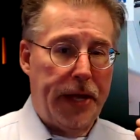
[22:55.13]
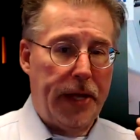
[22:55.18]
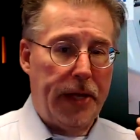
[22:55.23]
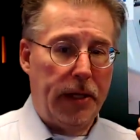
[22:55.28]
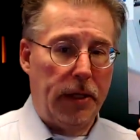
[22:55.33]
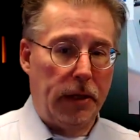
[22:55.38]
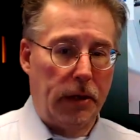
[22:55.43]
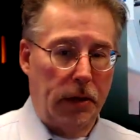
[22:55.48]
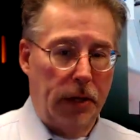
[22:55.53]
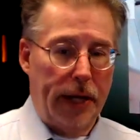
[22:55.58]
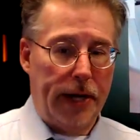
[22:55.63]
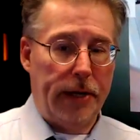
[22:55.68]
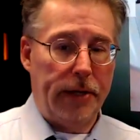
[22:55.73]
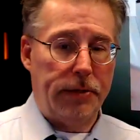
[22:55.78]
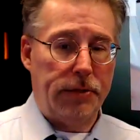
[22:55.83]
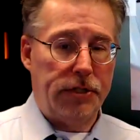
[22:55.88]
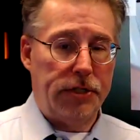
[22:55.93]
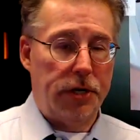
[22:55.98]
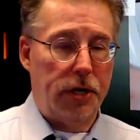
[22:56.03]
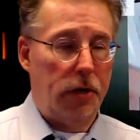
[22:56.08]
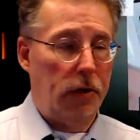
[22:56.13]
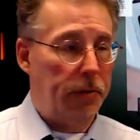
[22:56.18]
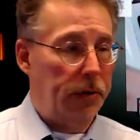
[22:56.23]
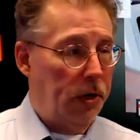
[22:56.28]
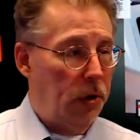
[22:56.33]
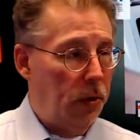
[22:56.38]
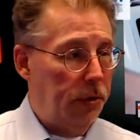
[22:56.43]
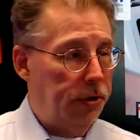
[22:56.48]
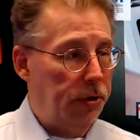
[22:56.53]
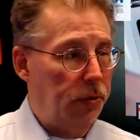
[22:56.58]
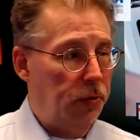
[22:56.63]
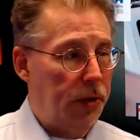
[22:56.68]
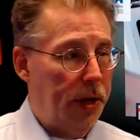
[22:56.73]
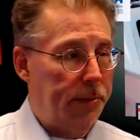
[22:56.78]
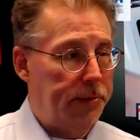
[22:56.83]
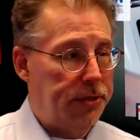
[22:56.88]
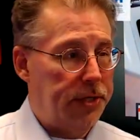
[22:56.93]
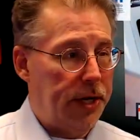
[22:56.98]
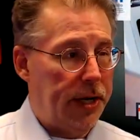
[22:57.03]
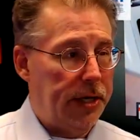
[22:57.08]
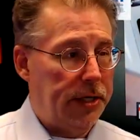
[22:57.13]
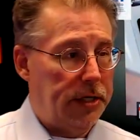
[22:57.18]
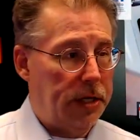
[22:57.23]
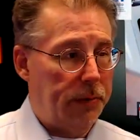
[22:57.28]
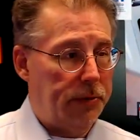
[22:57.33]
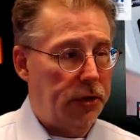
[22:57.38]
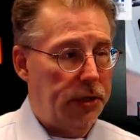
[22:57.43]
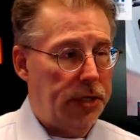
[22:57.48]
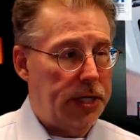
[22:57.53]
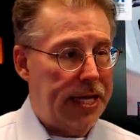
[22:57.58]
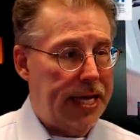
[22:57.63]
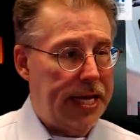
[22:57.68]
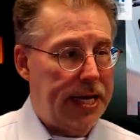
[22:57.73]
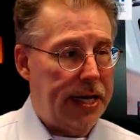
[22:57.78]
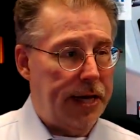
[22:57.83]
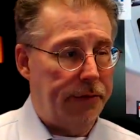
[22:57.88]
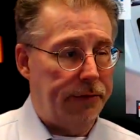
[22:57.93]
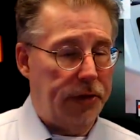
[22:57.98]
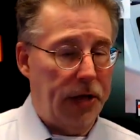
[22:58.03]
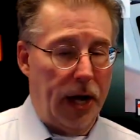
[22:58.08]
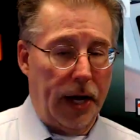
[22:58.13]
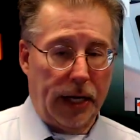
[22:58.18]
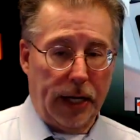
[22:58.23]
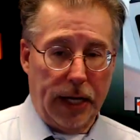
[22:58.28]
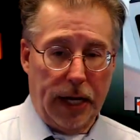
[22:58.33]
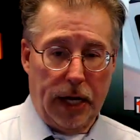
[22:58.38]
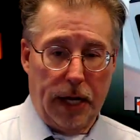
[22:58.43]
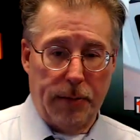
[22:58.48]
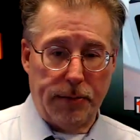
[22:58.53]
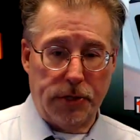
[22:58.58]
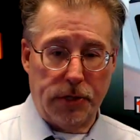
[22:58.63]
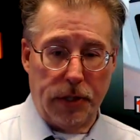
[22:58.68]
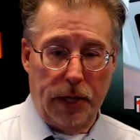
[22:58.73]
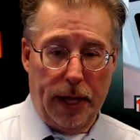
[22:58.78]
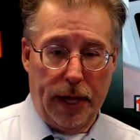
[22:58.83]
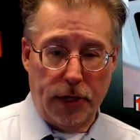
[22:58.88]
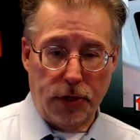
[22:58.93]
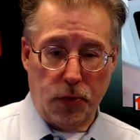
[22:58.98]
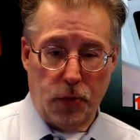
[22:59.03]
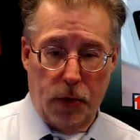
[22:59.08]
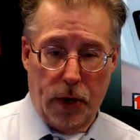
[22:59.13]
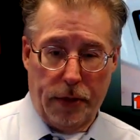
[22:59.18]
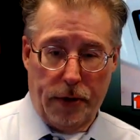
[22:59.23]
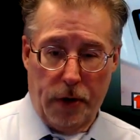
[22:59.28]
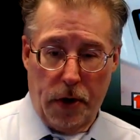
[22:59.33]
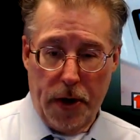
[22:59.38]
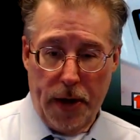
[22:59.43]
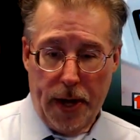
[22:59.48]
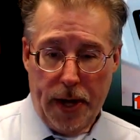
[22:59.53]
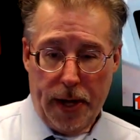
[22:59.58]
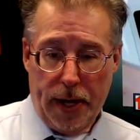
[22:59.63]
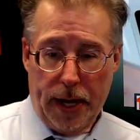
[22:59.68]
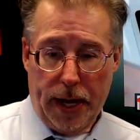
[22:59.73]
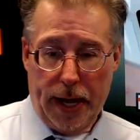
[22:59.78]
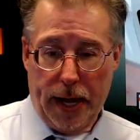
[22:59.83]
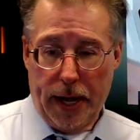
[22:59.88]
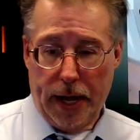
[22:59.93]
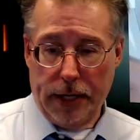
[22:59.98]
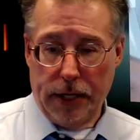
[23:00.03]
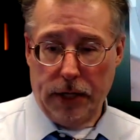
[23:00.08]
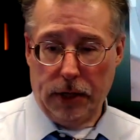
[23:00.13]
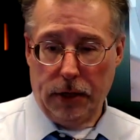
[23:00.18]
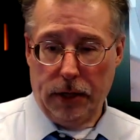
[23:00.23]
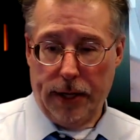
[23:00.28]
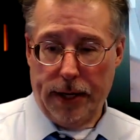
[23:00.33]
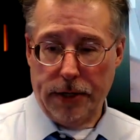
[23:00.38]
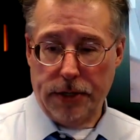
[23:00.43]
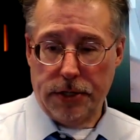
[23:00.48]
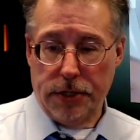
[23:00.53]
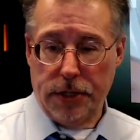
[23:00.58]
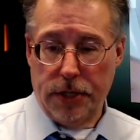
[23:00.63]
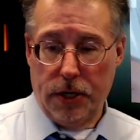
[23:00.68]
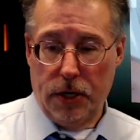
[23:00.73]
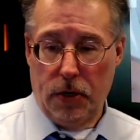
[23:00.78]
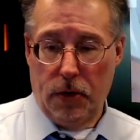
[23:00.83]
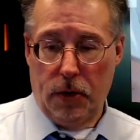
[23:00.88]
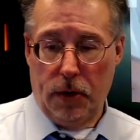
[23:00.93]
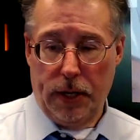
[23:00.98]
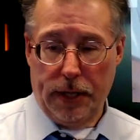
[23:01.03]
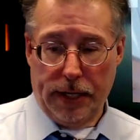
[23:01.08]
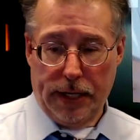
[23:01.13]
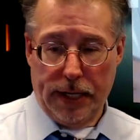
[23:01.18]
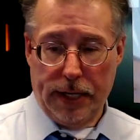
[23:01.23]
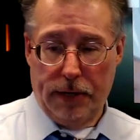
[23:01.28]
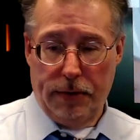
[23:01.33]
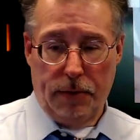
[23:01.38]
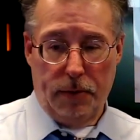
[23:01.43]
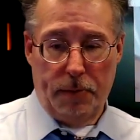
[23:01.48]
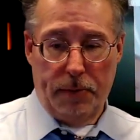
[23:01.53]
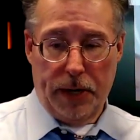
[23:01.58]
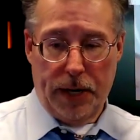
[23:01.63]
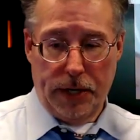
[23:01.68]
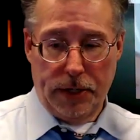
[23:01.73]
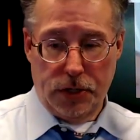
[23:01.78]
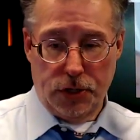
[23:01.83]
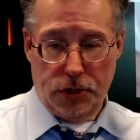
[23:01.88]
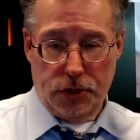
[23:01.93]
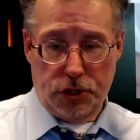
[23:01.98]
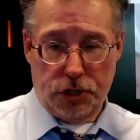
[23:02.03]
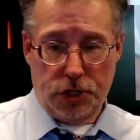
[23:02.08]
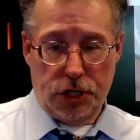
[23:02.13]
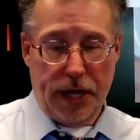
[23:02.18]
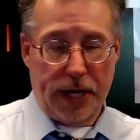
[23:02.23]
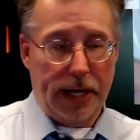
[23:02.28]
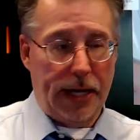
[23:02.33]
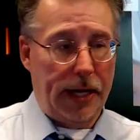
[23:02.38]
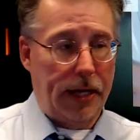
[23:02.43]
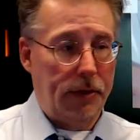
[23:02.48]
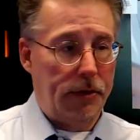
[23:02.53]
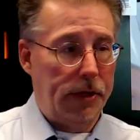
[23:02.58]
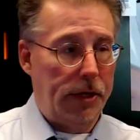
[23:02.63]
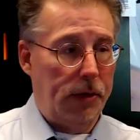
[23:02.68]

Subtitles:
Let us know. Go to the website, wdef.com/weather, and let us know again by just checking the